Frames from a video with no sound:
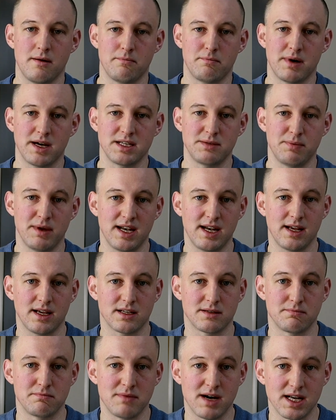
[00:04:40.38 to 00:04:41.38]
By spending
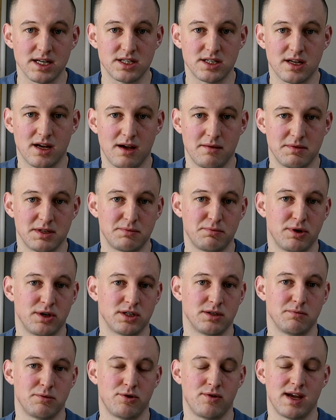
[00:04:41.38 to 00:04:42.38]
as much time as
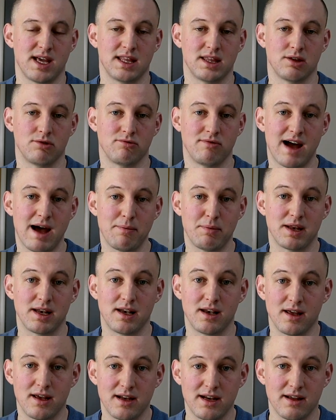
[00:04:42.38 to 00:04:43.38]
possible in the rapid
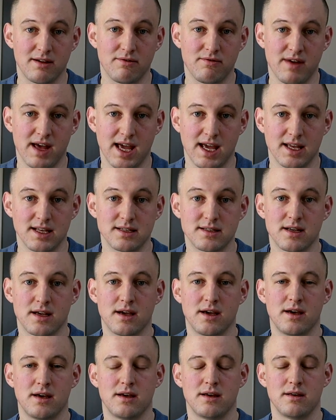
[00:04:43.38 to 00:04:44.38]
learning phase,
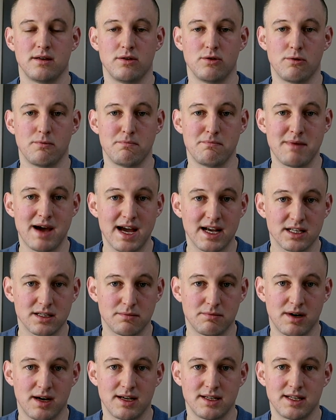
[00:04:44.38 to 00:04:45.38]
you're
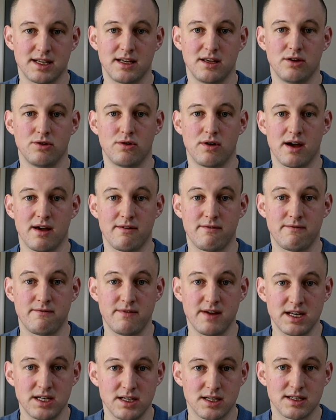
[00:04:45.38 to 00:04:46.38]
maximizing your
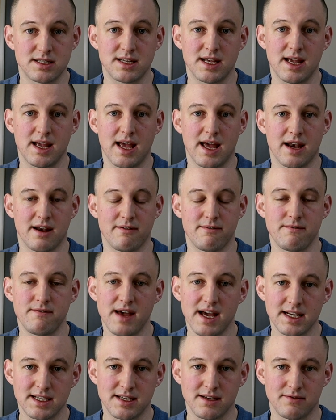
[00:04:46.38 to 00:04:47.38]
efficiency and
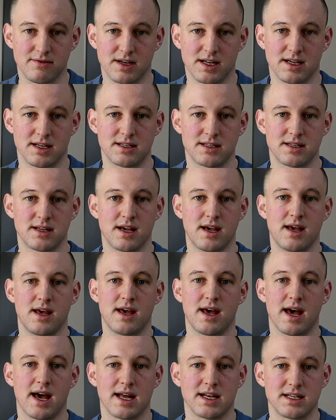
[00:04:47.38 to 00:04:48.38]
effectiveness
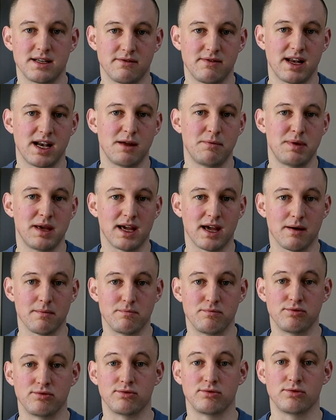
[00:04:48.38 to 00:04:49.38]
at developing a
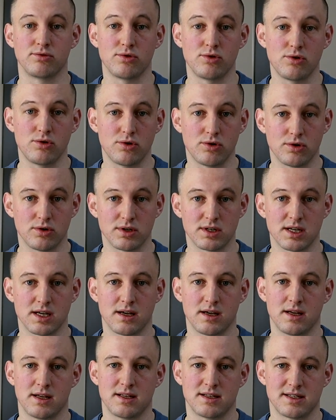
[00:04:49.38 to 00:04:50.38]
broad
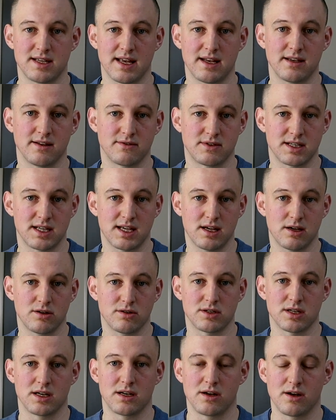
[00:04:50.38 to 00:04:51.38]
set of
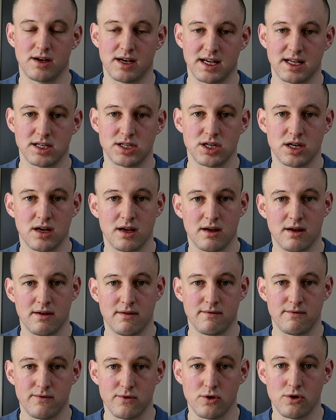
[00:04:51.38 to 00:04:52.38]
skills and knowledge
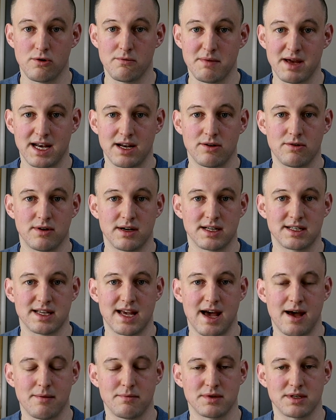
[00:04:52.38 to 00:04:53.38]
for medical
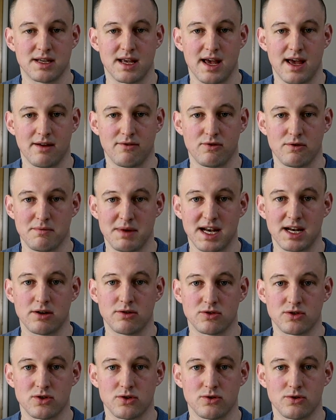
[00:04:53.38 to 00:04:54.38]
exams and for
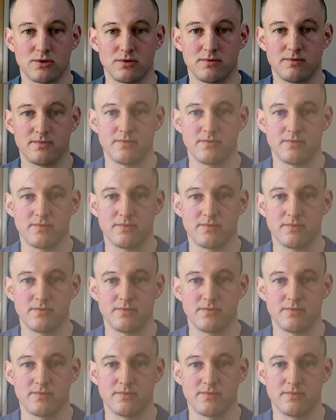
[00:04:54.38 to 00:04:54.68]
medical school.